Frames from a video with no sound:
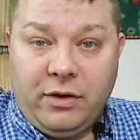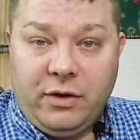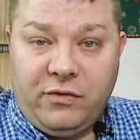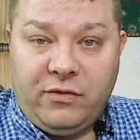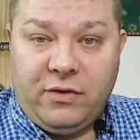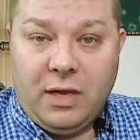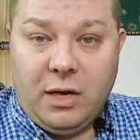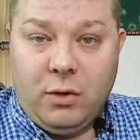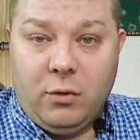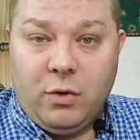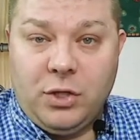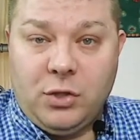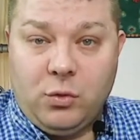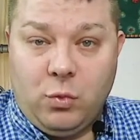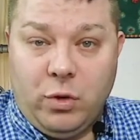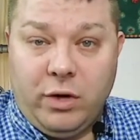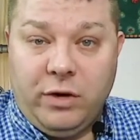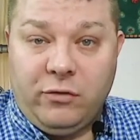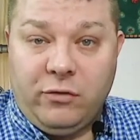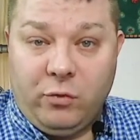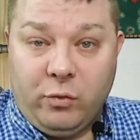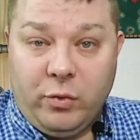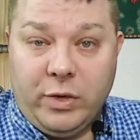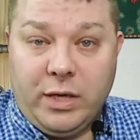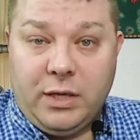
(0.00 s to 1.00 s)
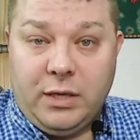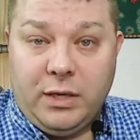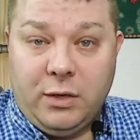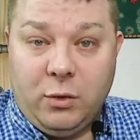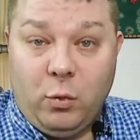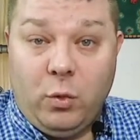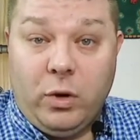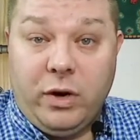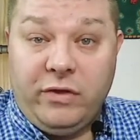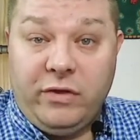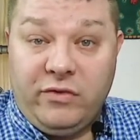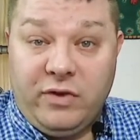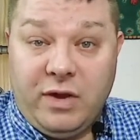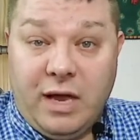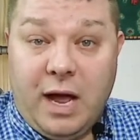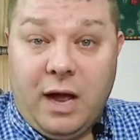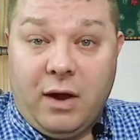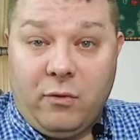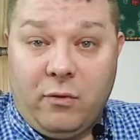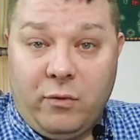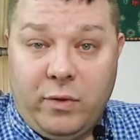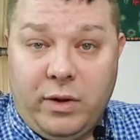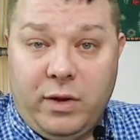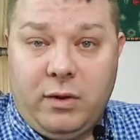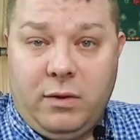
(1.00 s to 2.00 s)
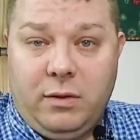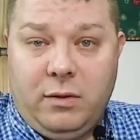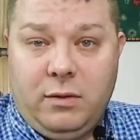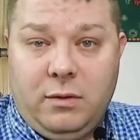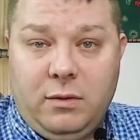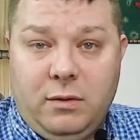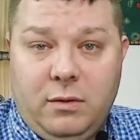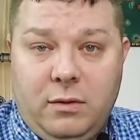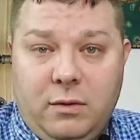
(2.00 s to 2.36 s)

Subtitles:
distinguish what is real and what is not real.